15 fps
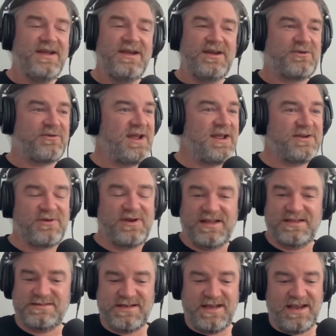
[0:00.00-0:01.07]

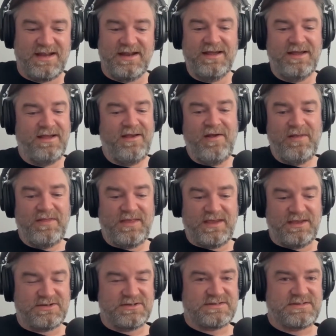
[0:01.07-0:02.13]
Great scene. That
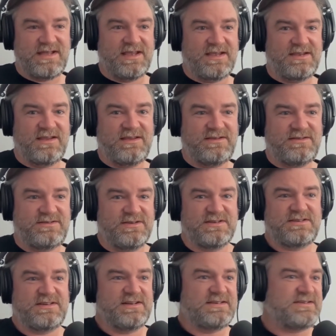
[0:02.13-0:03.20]
you just think he's
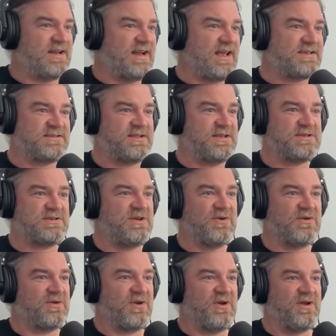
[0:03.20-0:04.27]
just going to sit next to this
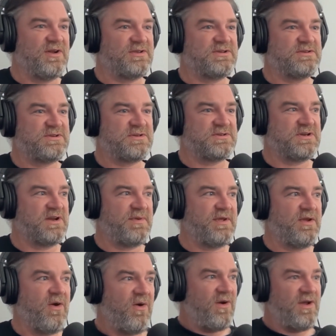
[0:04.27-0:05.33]
young girl and she's just going to
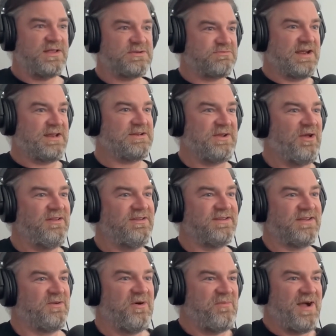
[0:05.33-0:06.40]
be, oh, it's Rick
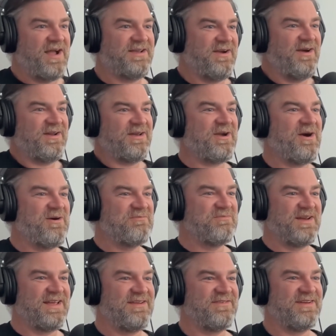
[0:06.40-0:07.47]
Dalton, and oh my God, I can't
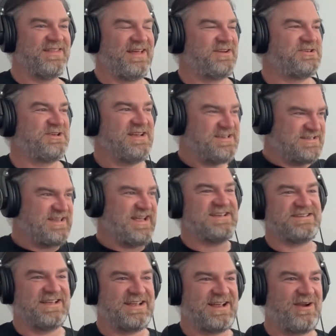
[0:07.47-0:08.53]
believe it. Then she
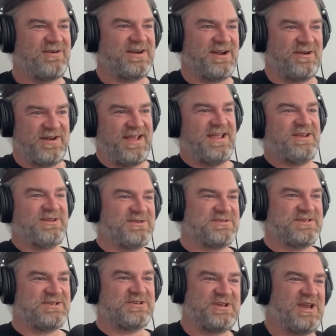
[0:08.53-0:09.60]
stays in character and he
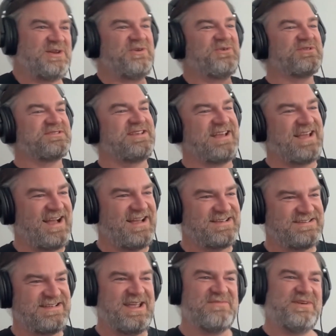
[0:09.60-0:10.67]
doesn't. She knows the
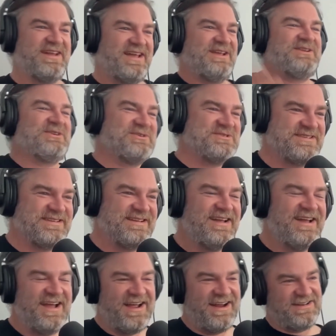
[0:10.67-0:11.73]
guy's name and he doesn't.
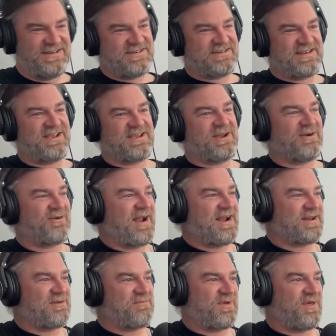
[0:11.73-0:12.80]
And he's just like
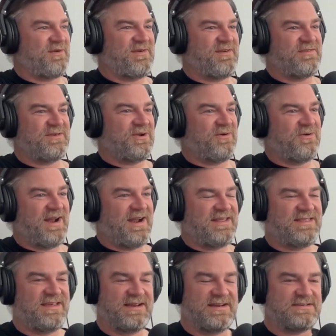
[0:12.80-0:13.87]
correcting him without even knowing
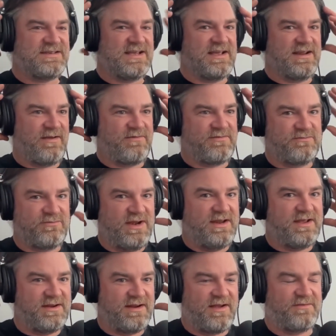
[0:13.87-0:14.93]
anything. And he's thinking, I'm
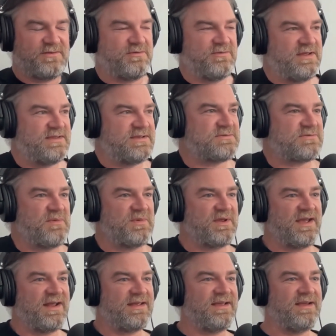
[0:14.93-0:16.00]
really going to have to read the script
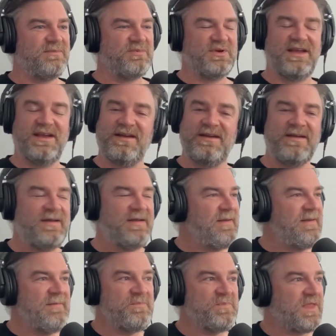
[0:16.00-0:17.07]
again here. But yeah,
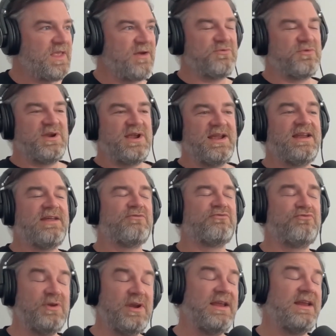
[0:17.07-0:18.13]
a really,
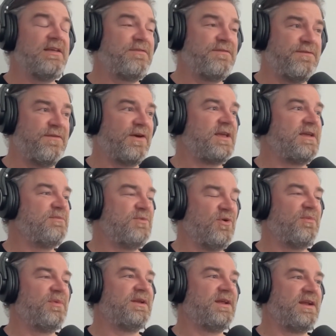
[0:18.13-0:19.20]
really funny
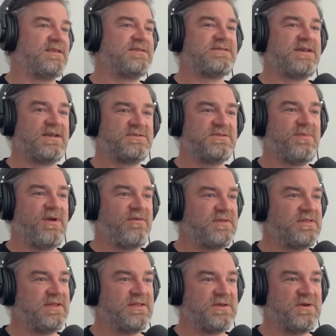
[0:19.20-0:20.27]
moment, and it sets up
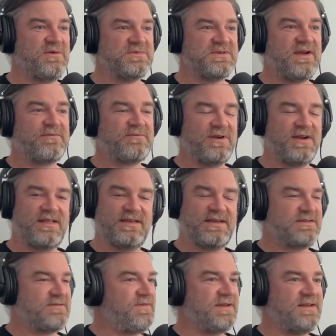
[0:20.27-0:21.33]
everything that comes after it. I
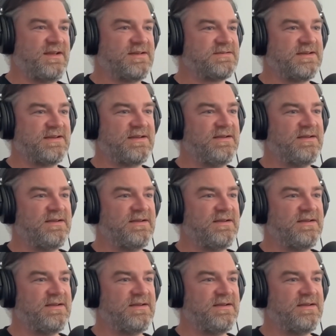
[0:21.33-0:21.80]
think it's fantastic.